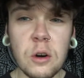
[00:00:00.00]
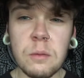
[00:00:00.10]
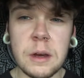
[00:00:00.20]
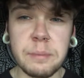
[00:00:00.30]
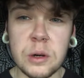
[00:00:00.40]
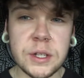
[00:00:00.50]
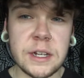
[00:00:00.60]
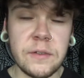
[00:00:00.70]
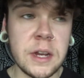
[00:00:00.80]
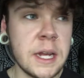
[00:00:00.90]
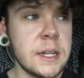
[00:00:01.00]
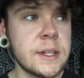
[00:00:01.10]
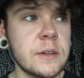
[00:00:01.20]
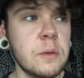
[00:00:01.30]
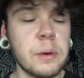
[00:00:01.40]
me a pussy if you need
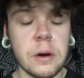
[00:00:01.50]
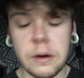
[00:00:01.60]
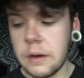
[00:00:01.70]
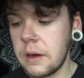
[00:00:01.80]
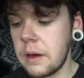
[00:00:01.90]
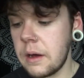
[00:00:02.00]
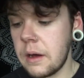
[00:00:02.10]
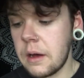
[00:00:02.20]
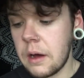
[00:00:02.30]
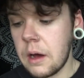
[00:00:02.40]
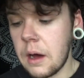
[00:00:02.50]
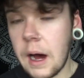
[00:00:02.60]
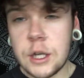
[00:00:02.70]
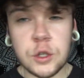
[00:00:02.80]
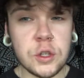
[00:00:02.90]
to, but
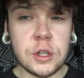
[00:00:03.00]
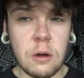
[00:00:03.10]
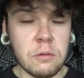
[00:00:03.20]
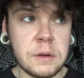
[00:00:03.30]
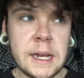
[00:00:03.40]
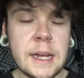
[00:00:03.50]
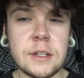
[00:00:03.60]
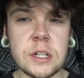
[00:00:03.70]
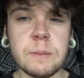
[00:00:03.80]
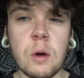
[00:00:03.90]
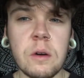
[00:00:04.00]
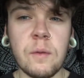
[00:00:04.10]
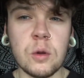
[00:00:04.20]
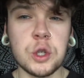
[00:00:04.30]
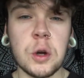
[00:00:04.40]
I just don't need to smoke a
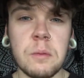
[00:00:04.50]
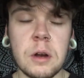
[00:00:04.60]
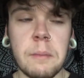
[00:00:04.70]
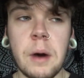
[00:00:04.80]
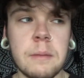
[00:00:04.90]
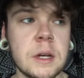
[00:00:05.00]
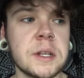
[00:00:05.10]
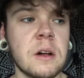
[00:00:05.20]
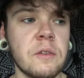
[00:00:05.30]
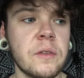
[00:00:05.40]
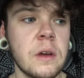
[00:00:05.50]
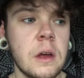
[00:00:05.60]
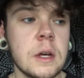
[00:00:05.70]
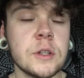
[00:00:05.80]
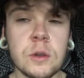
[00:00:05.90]
full joint when I'm by myself.
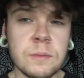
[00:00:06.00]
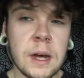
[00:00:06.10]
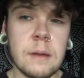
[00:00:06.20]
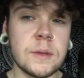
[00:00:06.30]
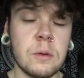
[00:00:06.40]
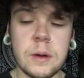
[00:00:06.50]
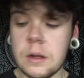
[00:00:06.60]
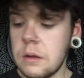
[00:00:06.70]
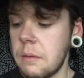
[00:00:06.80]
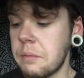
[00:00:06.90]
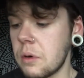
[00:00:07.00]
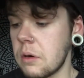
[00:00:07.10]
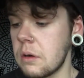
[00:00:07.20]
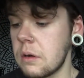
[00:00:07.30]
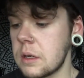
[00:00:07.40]
Sometimes I will,
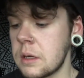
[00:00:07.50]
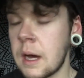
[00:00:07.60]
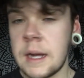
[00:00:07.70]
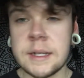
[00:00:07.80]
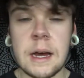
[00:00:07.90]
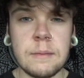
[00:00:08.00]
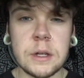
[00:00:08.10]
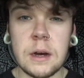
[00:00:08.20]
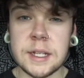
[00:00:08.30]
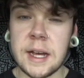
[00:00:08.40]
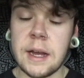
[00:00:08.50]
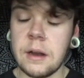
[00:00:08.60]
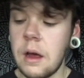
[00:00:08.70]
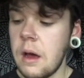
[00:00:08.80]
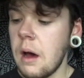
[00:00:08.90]
but 9 times out of
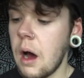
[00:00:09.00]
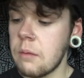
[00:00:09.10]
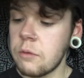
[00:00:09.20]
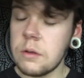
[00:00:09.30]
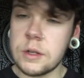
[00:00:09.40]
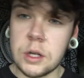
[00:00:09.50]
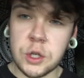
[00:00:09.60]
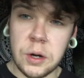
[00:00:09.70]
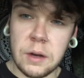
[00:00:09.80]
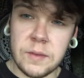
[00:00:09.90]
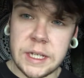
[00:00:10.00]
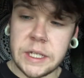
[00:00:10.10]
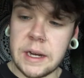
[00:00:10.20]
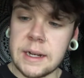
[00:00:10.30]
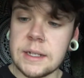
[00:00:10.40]
10, I'm rolling a joint of this
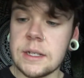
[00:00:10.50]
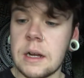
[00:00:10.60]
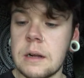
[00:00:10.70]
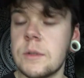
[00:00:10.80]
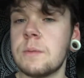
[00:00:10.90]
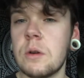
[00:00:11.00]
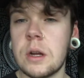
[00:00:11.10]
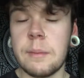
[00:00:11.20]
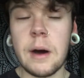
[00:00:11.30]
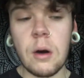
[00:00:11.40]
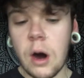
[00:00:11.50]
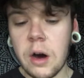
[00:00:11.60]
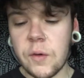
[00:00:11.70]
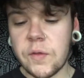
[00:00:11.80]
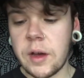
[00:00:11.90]
size and I'm smoking about
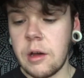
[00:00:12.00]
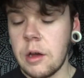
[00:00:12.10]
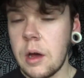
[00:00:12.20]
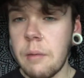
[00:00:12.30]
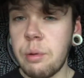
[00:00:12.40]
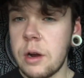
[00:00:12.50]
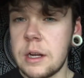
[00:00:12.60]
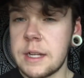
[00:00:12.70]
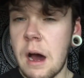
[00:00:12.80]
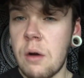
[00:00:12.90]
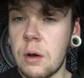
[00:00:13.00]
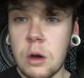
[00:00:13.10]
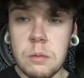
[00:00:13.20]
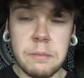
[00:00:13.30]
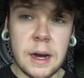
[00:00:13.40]
half of it, putting it down and
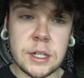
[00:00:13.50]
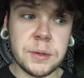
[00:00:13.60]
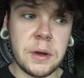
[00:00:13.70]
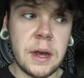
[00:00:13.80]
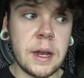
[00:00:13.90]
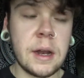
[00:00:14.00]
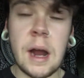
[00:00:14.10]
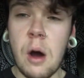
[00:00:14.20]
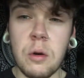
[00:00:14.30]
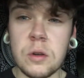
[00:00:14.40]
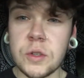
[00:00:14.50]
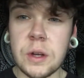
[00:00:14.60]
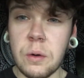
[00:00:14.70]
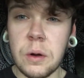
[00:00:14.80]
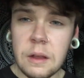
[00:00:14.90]
coming back to it in an hour or
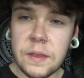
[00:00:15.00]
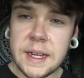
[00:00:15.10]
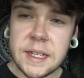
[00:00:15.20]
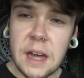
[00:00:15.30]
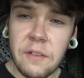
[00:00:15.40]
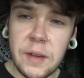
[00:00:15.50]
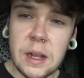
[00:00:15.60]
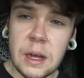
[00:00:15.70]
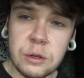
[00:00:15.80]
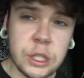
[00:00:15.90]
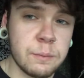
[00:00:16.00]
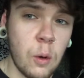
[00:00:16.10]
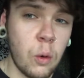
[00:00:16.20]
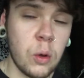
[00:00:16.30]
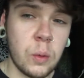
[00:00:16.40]
so. This, I feel I could
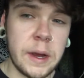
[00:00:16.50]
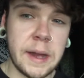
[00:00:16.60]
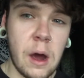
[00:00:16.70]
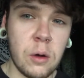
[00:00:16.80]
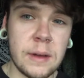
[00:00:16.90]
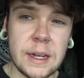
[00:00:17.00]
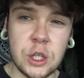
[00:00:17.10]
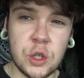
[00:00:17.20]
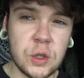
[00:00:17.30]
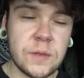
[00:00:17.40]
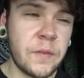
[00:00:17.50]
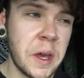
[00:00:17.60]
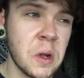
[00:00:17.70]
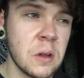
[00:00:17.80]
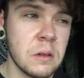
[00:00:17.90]
smoke all the way down and just
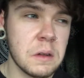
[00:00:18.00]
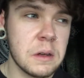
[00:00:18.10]
feel